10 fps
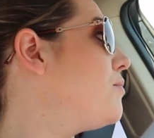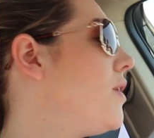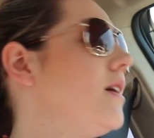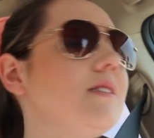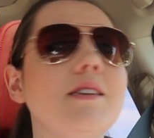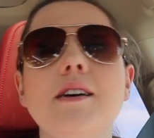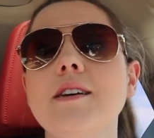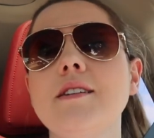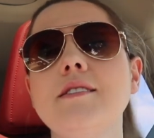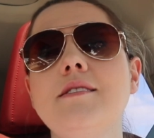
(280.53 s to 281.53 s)
Plus,
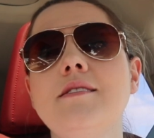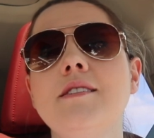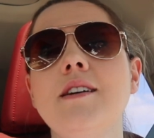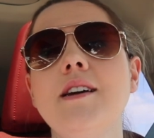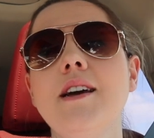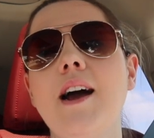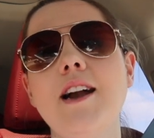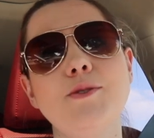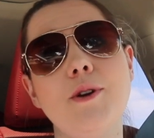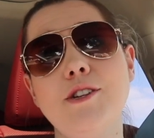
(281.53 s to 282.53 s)
I
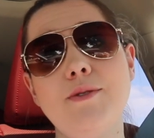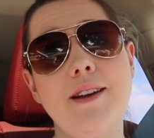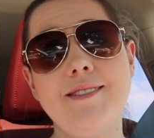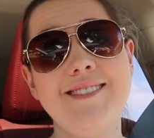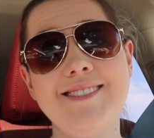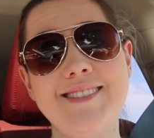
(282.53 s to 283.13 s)
just wanna do it.